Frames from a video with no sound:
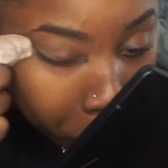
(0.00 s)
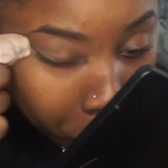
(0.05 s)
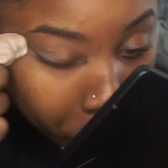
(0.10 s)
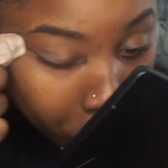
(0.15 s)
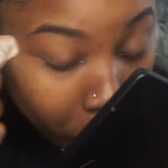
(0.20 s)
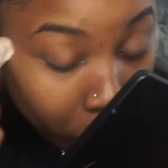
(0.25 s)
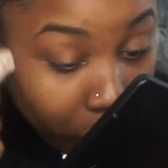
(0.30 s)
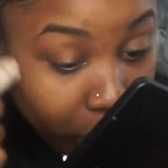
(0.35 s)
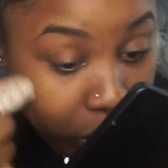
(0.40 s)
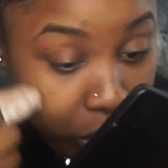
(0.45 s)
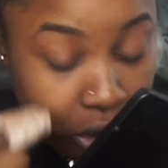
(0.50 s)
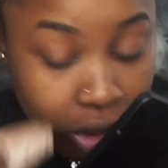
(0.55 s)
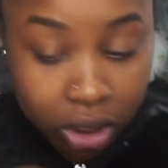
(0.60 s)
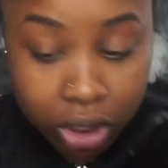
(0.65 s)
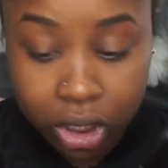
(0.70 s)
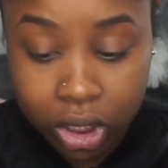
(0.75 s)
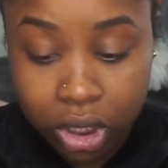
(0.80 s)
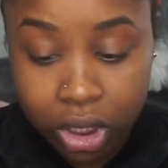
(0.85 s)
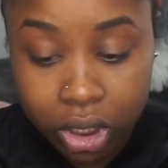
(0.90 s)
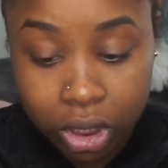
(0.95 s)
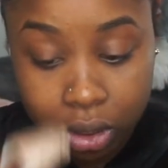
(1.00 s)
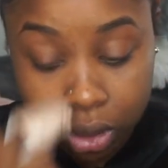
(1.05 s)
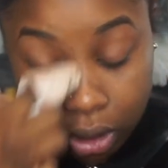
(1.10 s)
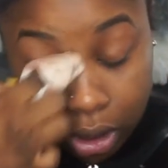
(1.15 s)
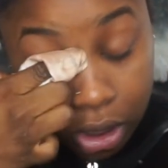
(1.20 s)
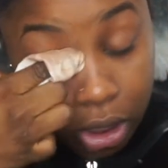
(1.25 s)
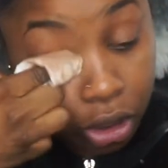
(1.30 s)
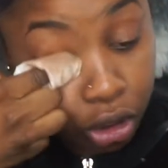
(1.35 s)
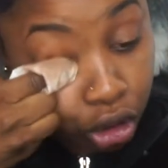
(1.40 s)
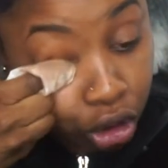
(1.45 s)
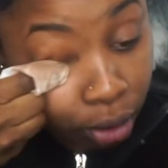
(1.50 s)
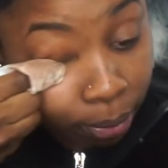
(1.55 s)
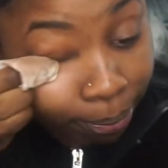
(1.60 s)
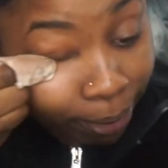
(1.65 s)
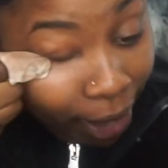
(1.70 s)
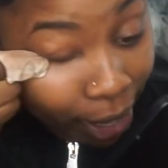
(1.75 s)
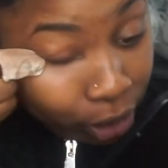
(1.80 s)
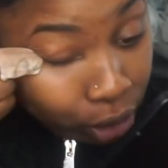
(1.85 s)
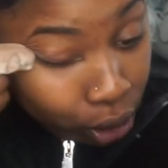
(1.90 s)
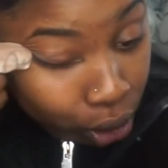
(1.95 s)
you can just get your
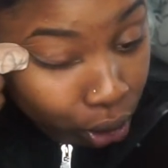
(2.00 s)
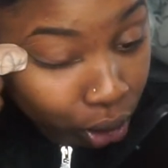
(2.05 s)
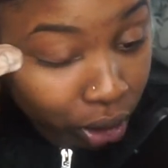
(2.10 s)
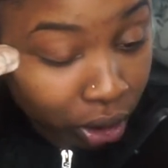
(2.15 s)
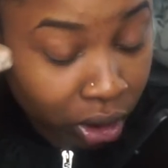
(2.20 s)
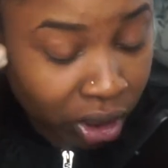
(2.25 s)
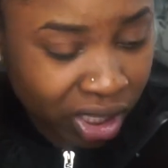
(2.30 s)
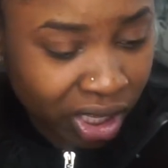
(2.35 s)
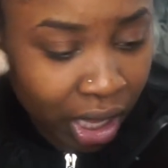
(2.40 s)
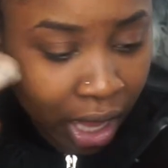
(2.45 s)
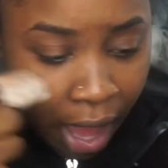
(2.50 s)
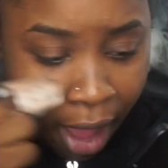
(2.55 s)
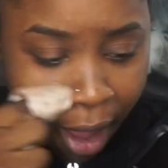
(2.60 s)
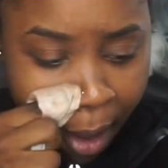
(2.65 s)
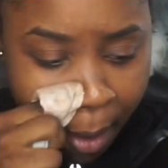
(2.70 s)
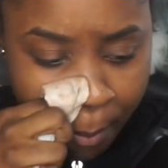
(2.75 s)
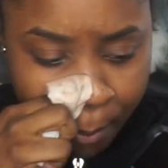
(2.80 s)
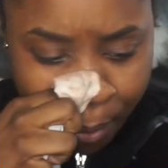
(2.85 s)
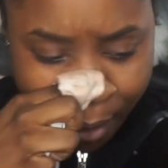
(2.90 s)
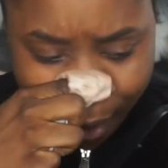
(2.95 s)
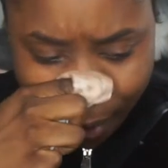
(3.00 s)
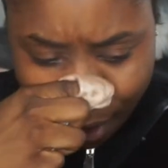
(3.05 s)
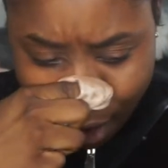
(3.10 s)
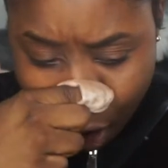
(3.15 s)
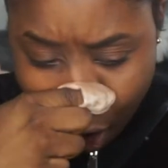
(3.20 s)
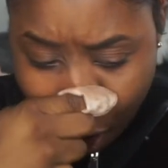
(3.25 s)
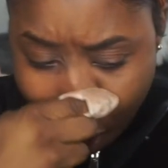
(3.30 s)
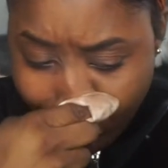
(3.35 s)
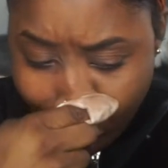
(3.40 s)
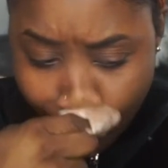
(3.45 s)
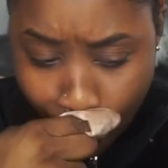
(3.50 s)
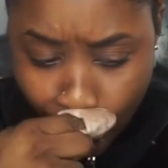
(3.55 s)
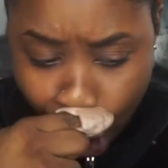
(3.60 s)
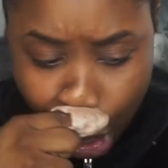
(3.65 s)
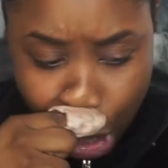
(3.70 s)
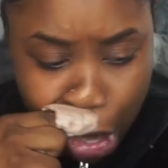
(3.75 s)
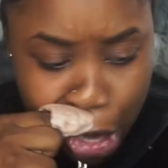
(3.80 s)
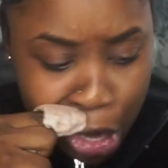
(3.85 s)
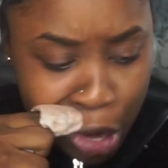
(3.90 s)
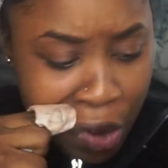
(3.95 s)
bachelor's at Barry
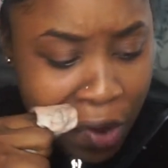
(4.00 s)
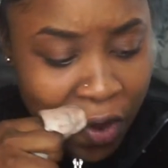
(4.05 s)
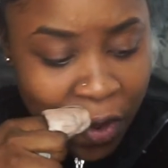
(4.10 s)
College.